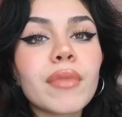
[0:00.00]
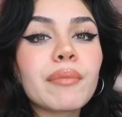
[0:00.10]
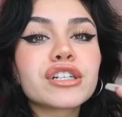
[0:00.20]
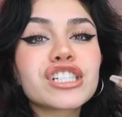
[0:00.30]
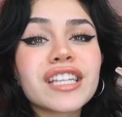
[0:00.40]
My
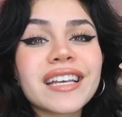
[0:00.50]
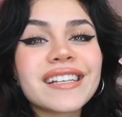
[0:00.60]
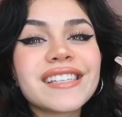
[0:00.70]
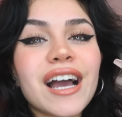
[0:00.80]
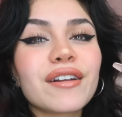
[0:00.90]
merch link
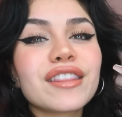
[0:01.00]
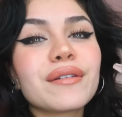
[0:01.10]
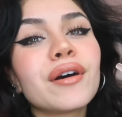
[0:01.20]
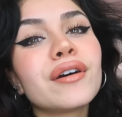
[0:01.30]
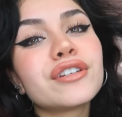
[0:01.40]
is down in
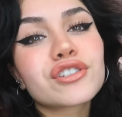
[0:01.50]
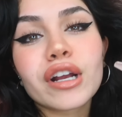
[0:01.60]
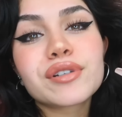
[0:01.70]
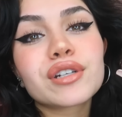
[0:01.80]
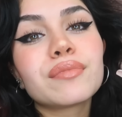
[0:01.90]
the
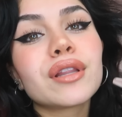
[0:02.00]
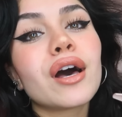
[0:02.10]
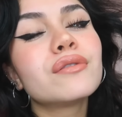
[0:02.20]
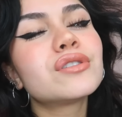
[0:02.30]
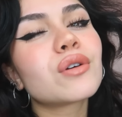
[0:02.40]
description
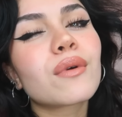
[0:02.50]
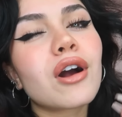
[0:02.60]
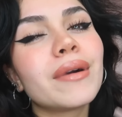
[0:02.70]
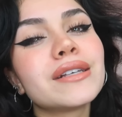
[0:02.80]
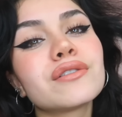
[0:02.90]
below, so are
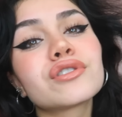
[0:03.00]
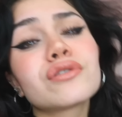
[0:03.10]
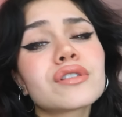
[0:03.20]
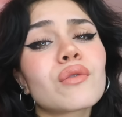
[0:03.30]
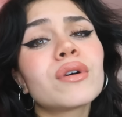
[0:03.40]
all my
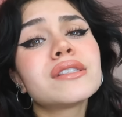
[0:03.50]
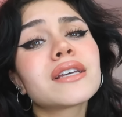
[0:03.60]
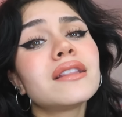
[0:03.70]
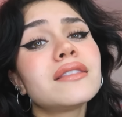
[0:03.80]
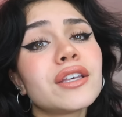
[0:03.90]
socials. Once
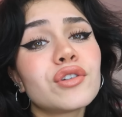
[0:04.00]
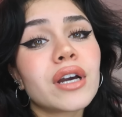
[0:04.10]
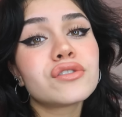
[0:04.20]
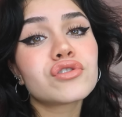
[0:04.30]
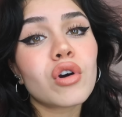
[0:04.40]
again, thank you
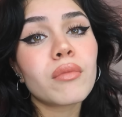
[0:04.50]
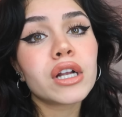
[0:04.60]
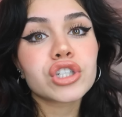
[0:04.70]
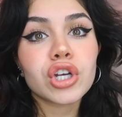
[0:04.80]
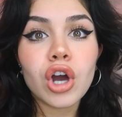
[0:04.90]
guys so much.